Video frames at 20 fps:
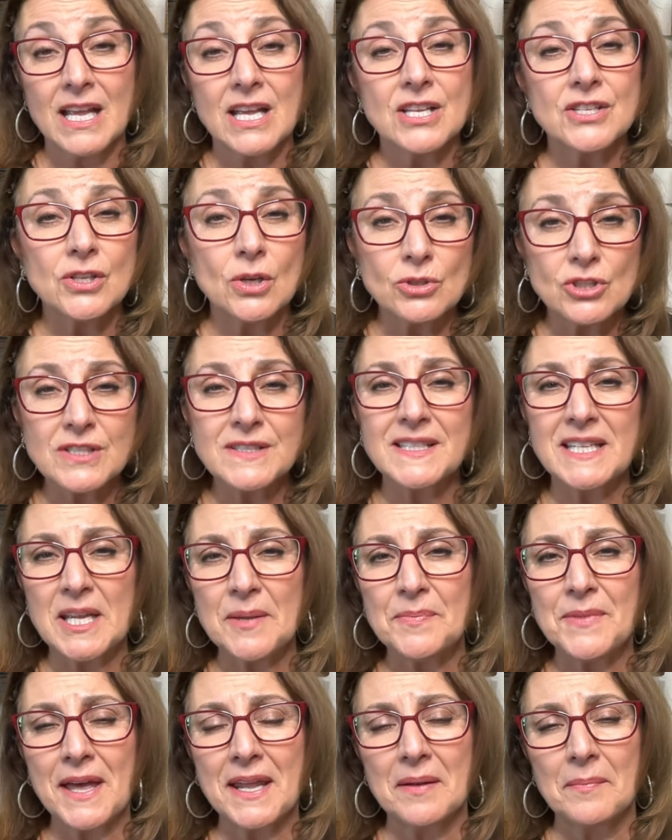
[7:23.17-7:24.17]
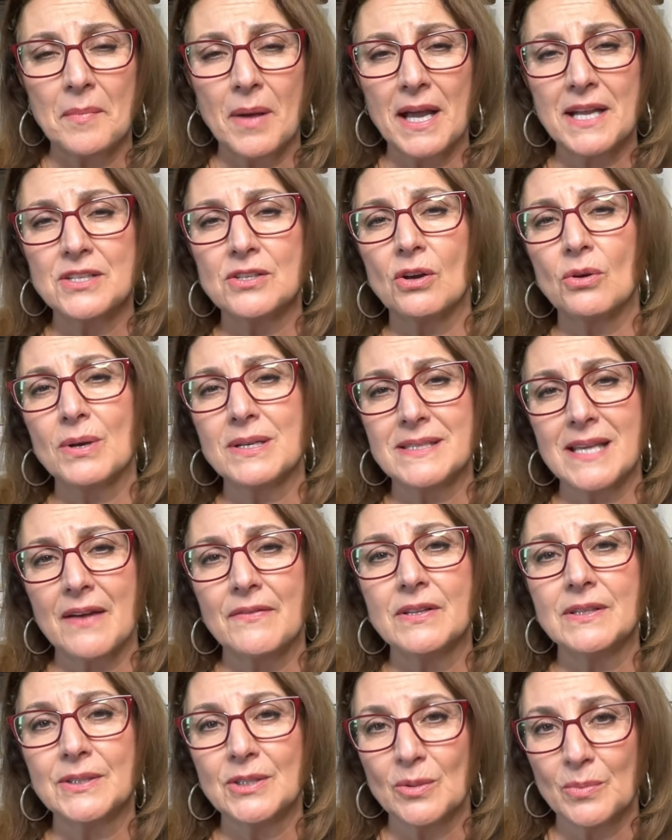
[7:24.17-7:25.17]
So just keep that in mind, to always have
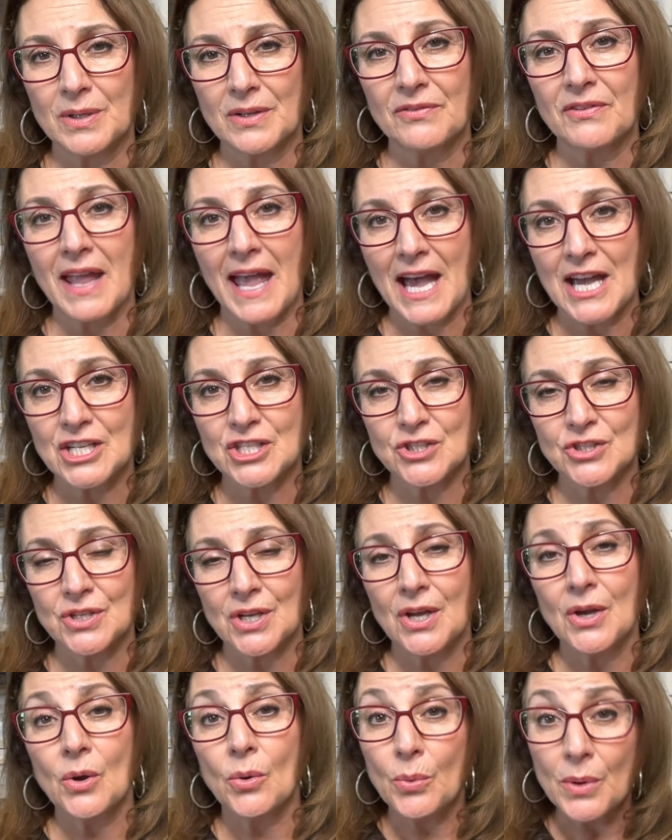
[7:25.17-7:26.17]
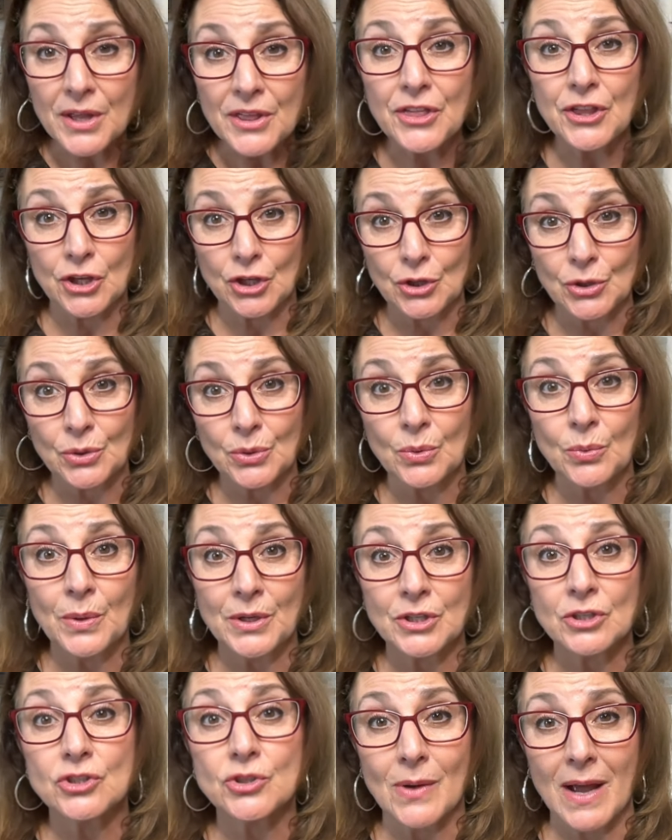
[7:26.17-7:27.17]
a little bit of cash with you
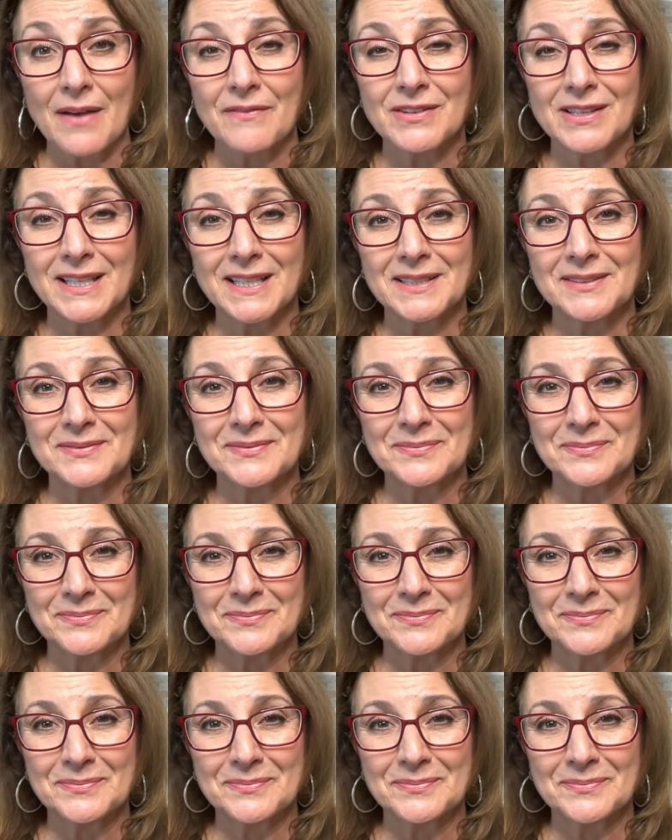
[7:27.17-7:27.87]
when you're traveling.